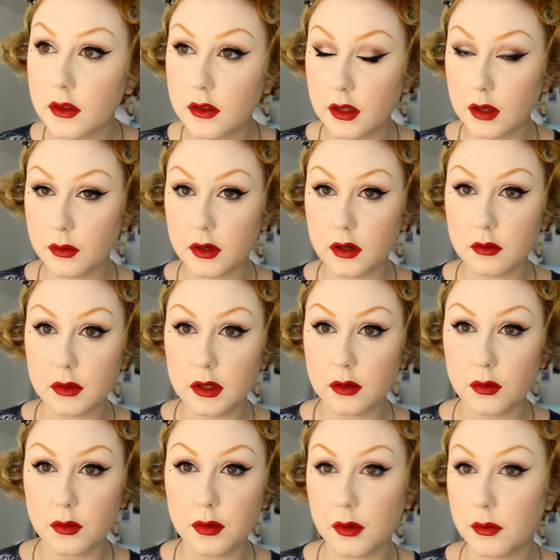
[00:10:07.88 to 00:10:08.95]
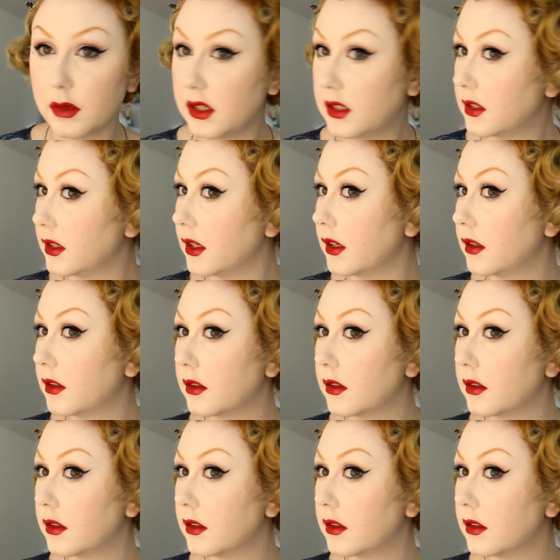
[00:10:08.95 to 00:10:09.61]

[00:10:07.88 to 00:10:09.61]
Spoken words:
That one up there will probably sit